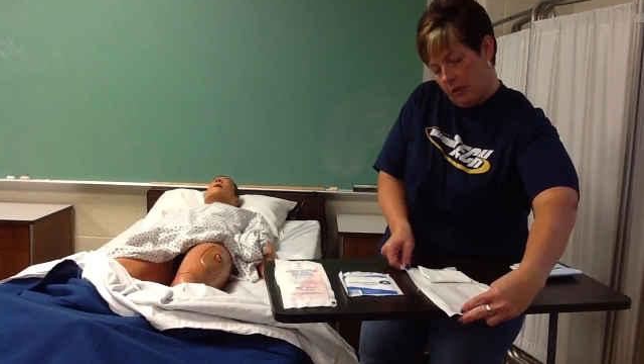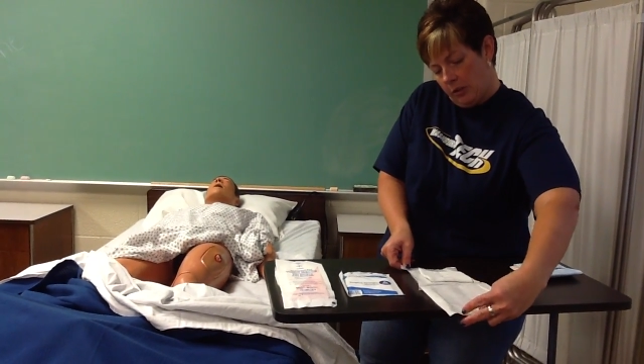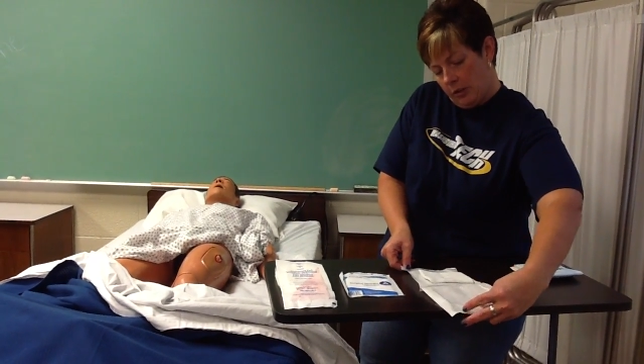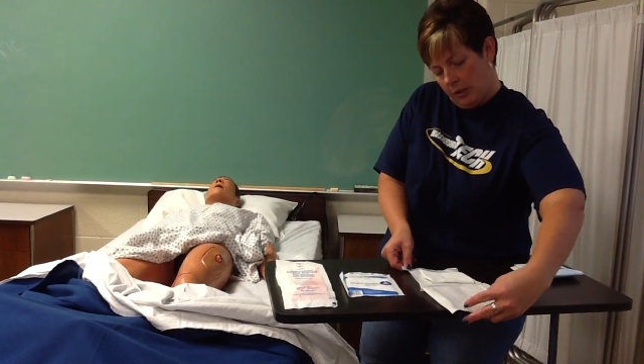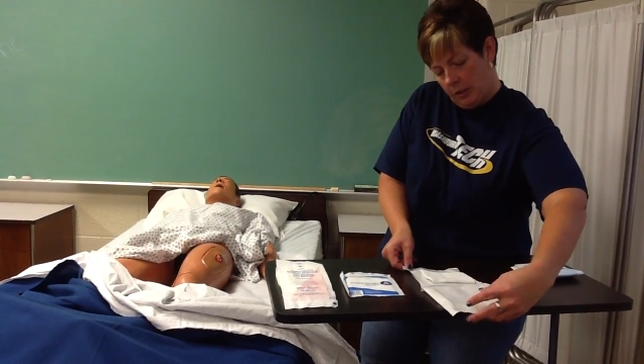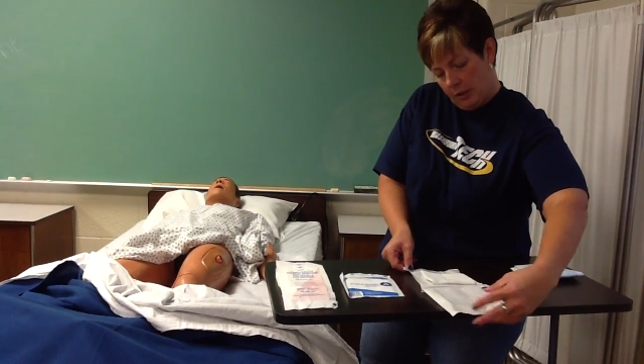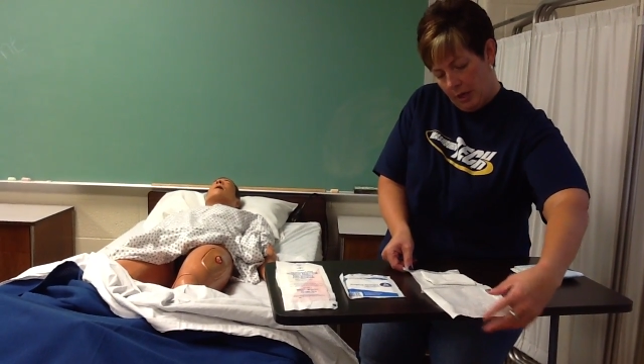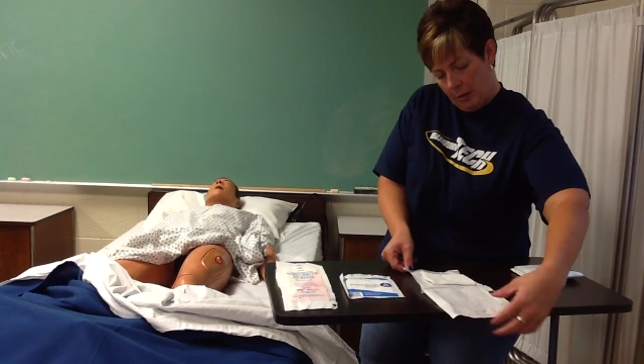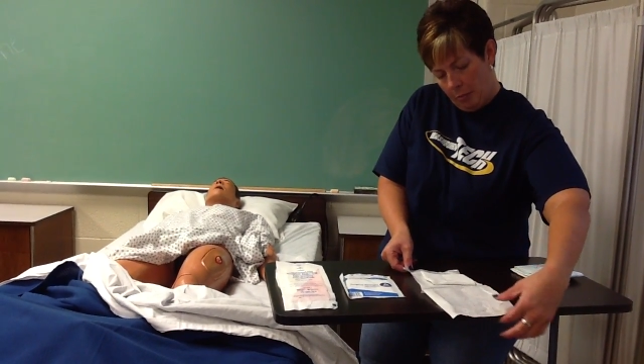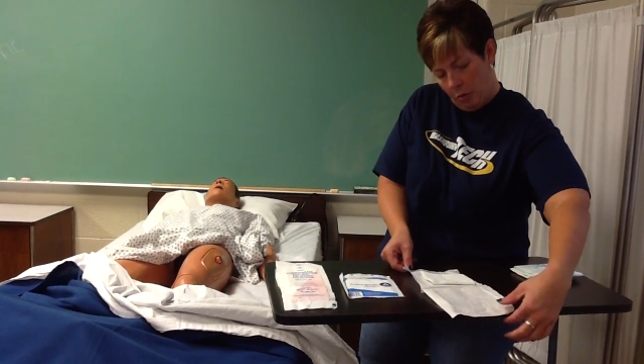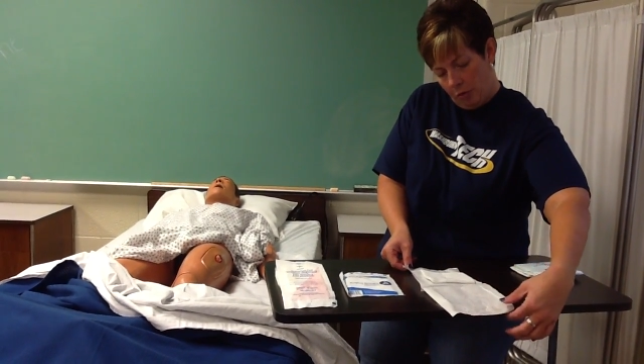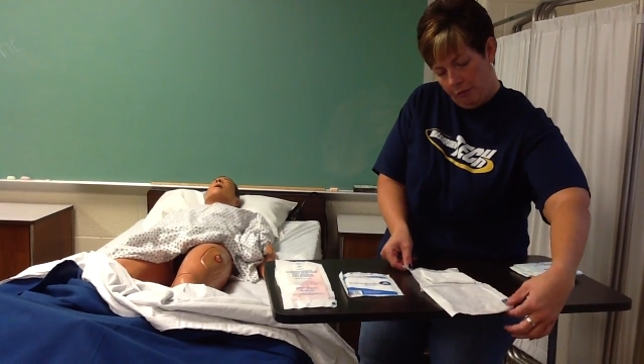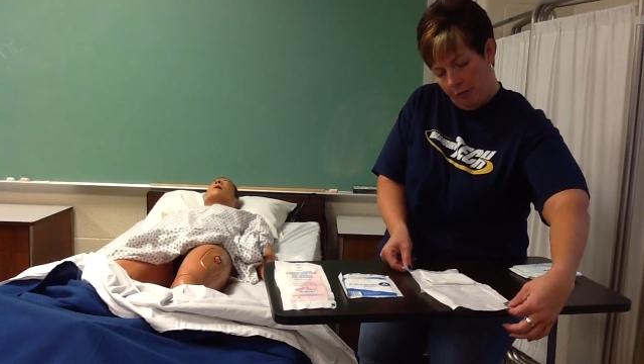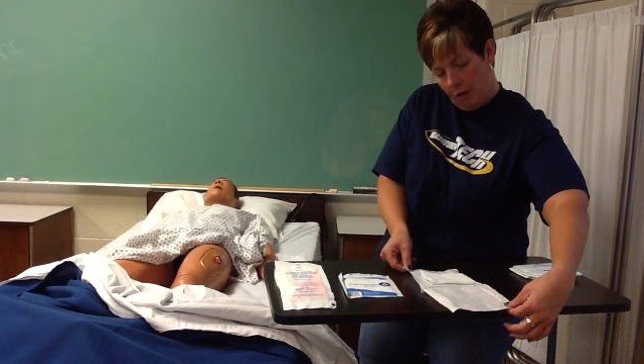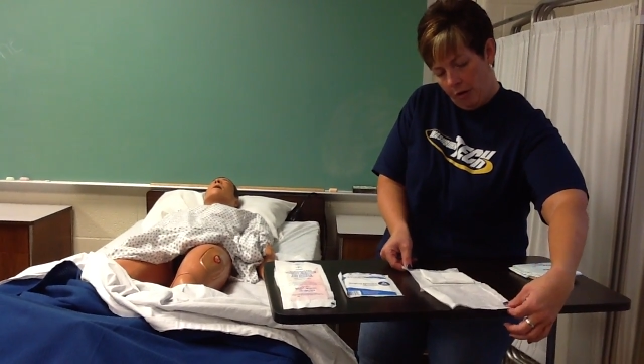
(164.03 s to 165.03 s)
the table
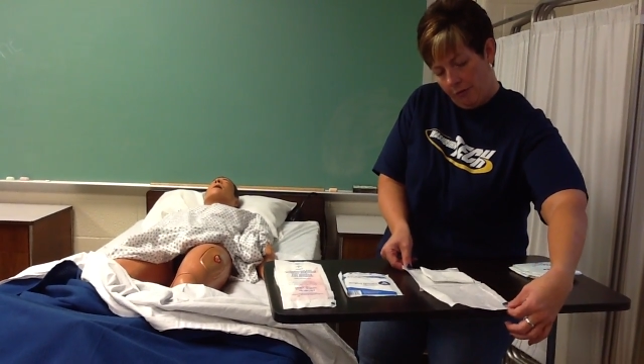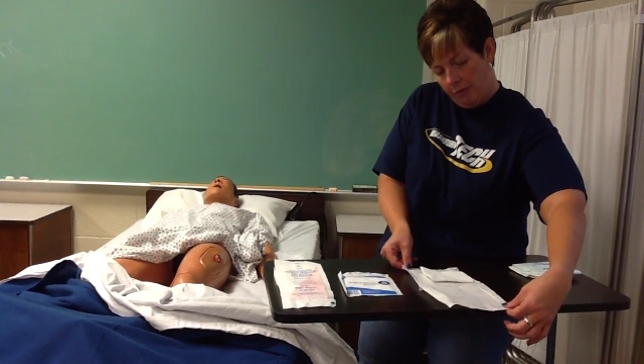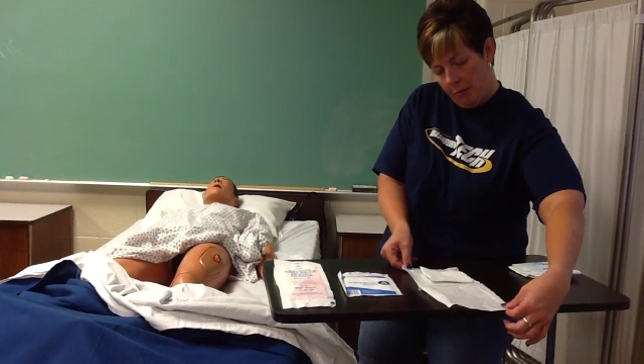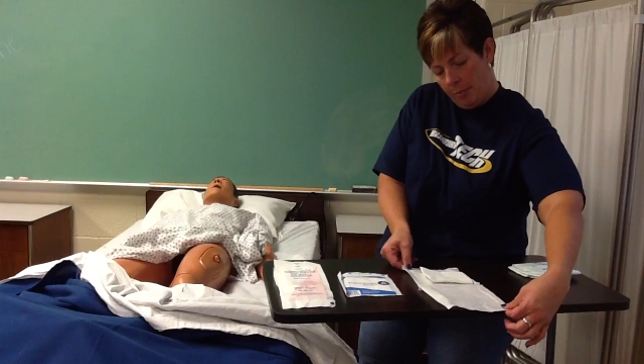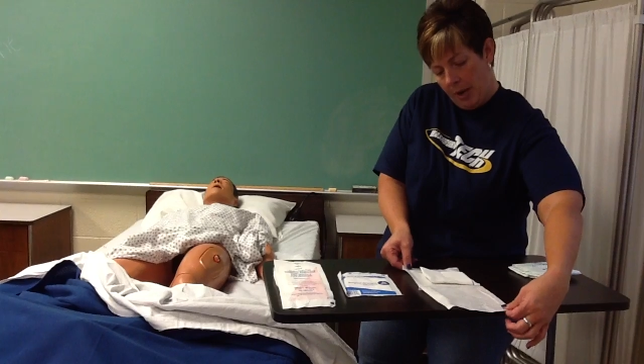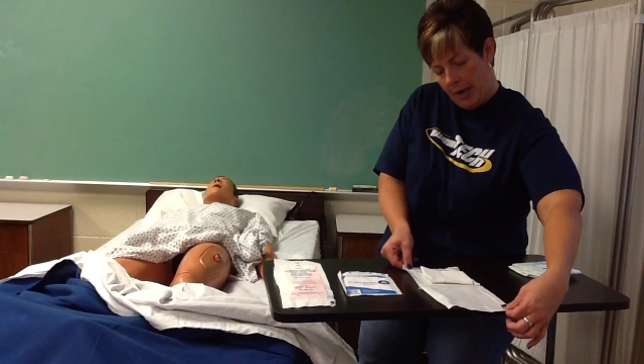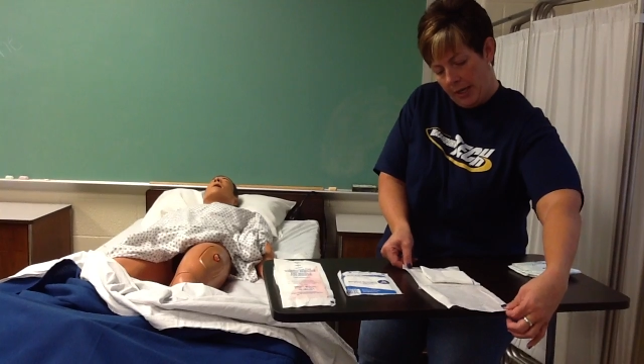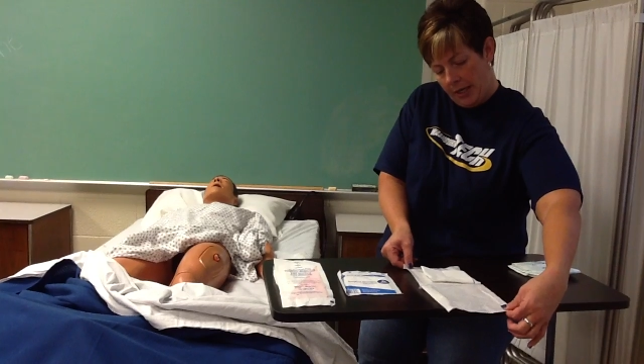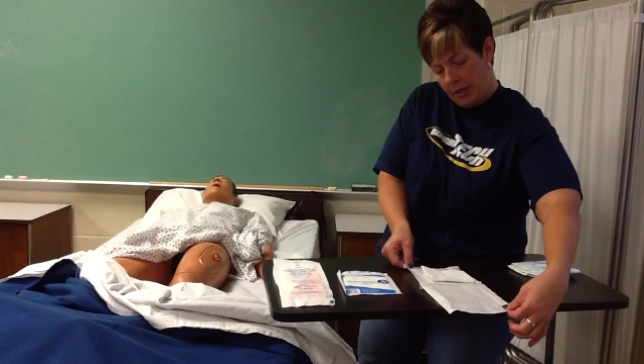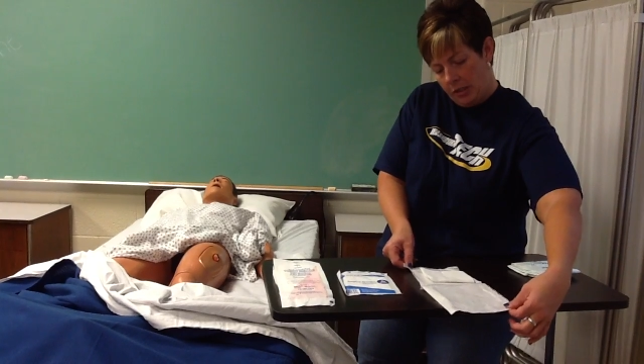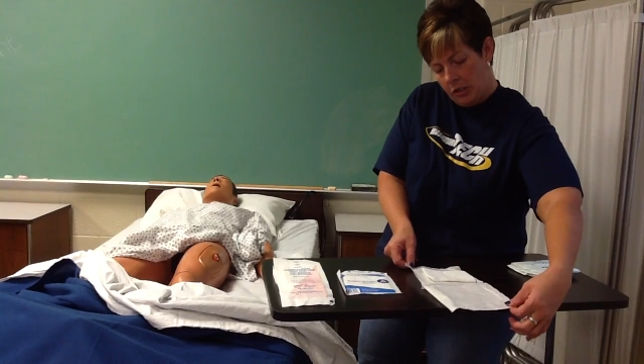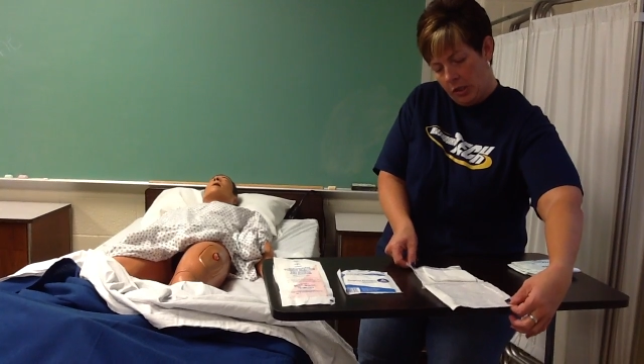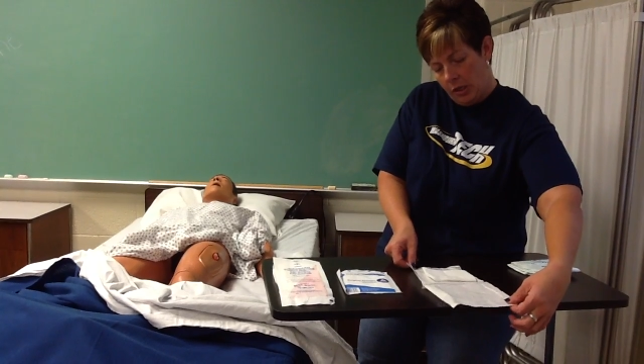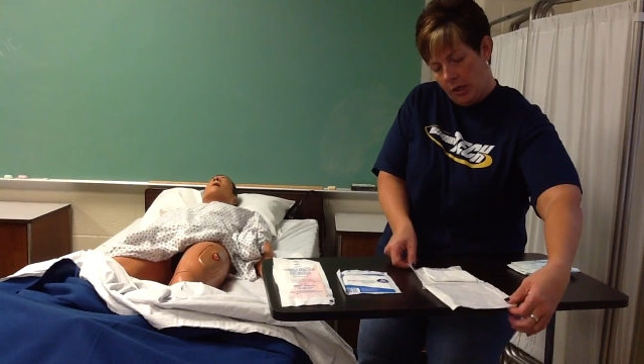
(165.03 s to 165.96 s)
or fall off the package.